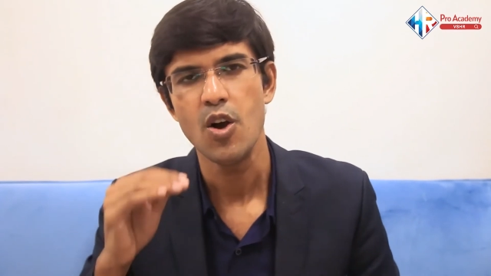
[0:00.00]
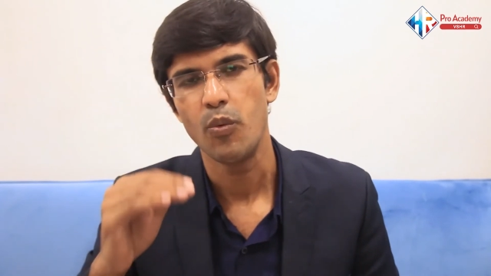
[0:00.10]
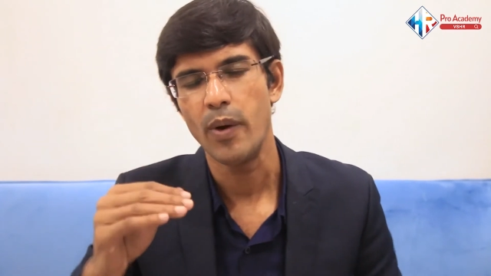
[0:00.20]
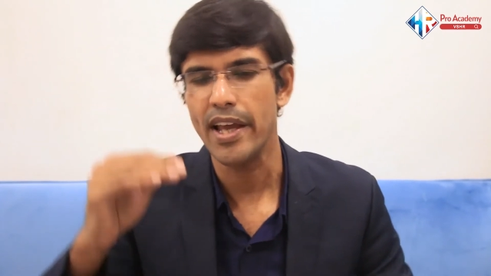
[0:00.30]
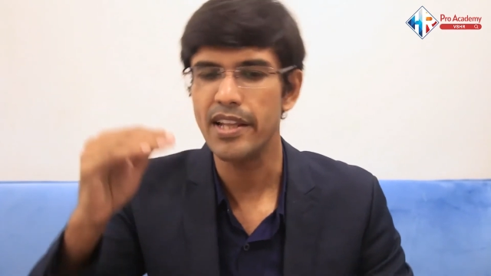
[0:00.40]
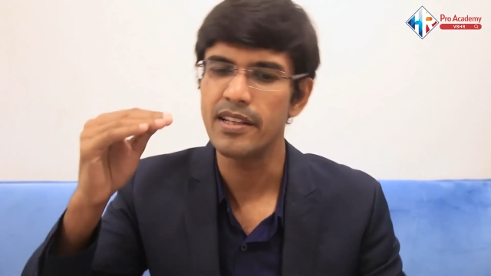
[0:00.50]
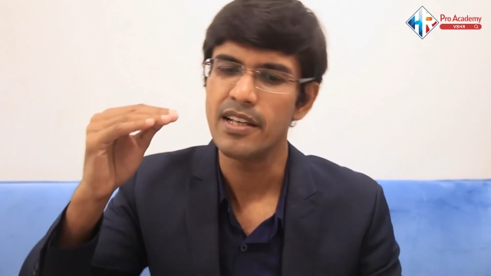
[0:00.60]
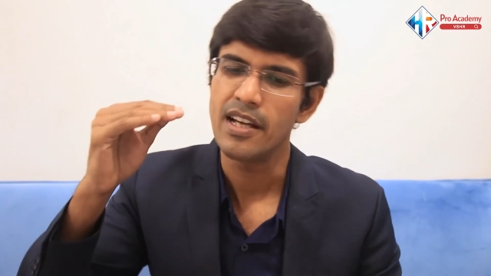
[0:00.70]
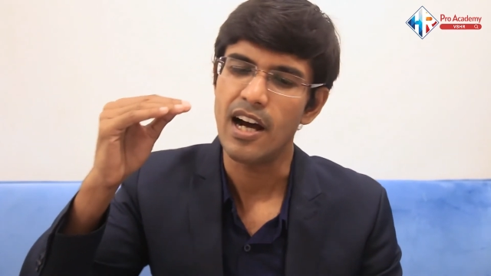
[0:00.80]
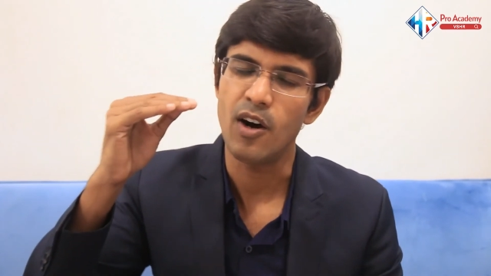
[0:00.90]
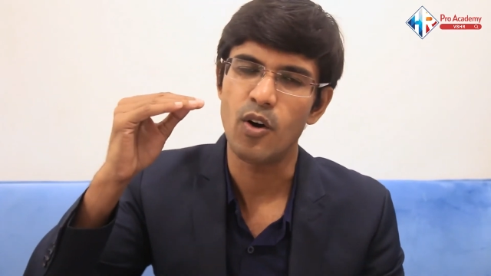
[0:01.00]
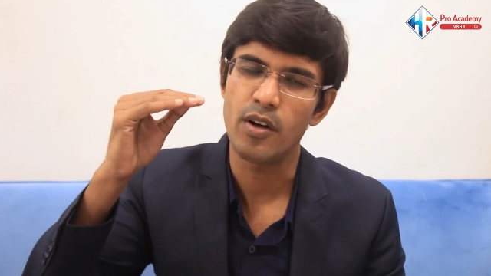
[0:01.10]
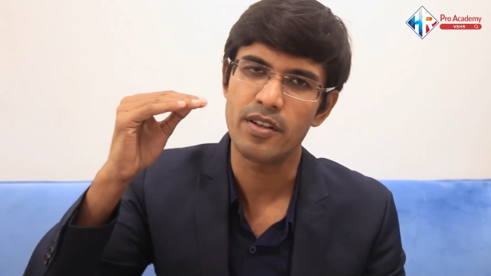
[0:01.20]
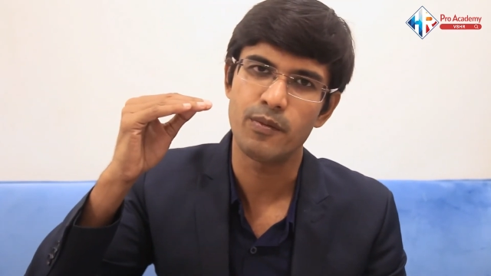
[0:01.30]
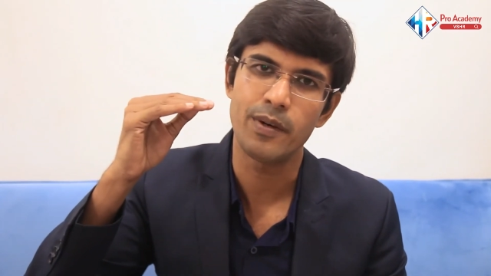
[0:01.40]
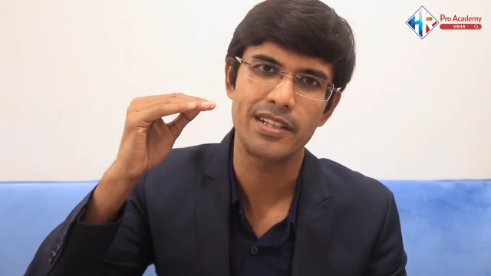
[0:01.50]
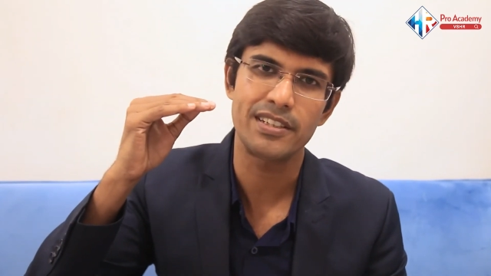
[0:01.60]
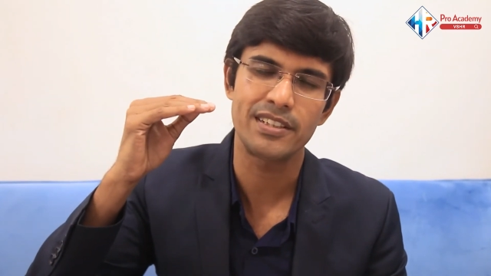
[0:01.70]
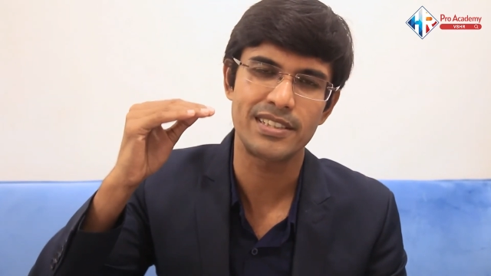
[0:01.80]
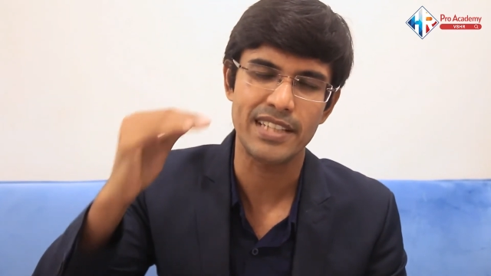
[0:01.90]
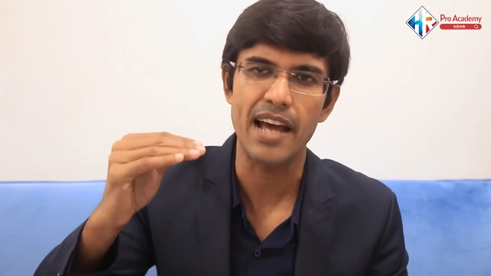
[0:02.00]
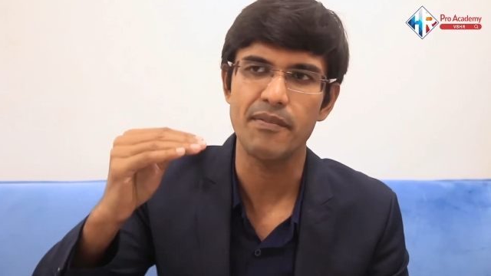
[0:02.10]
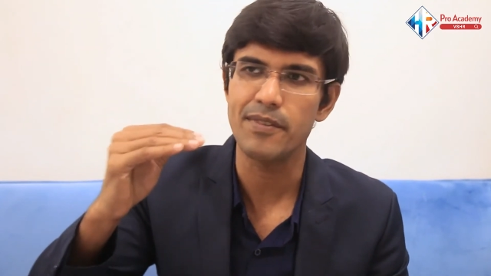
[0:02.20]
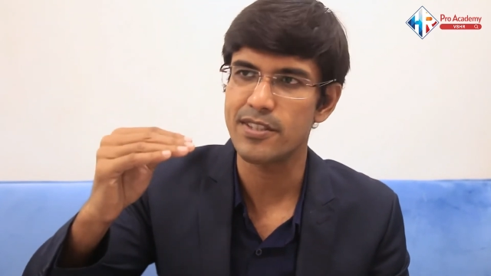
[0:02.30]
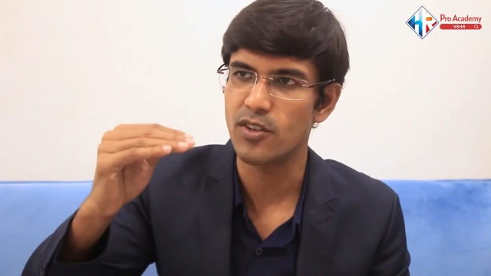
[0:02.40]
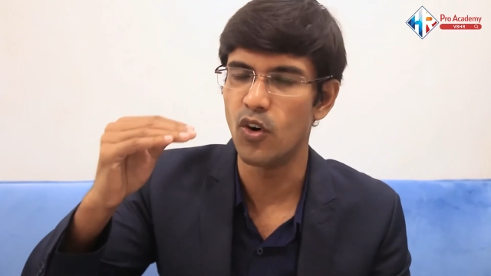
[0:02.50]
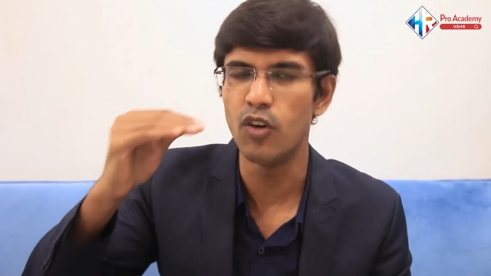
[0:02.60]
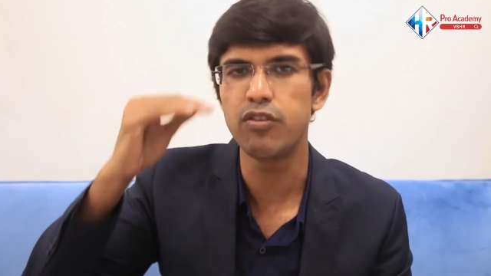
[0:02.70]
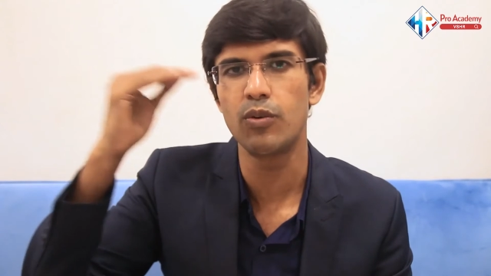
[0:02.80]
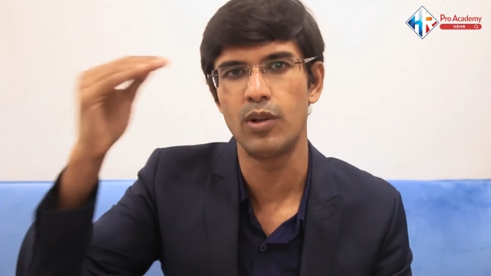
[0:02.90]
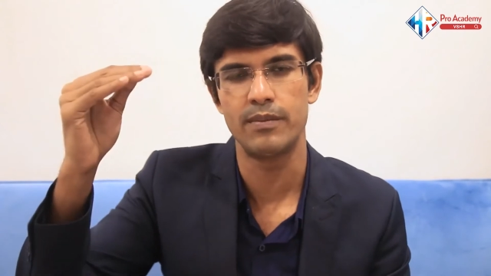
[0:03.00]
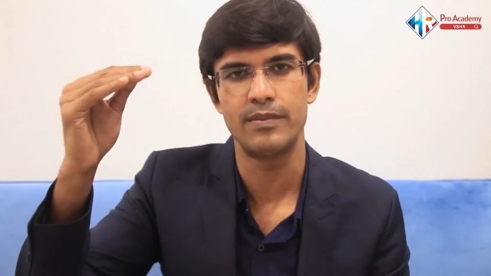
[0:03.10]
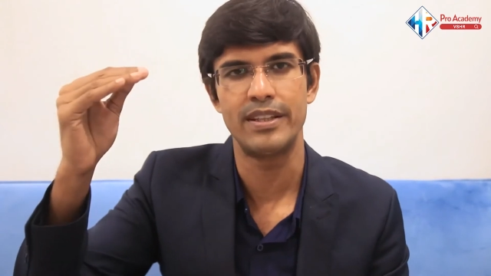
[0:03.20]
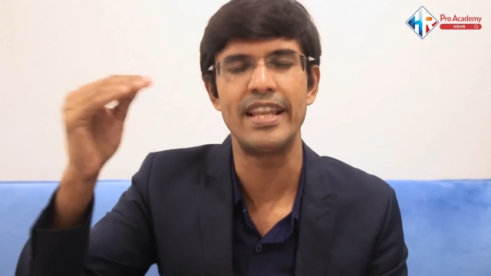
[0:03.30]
When a staff is overwhelmed,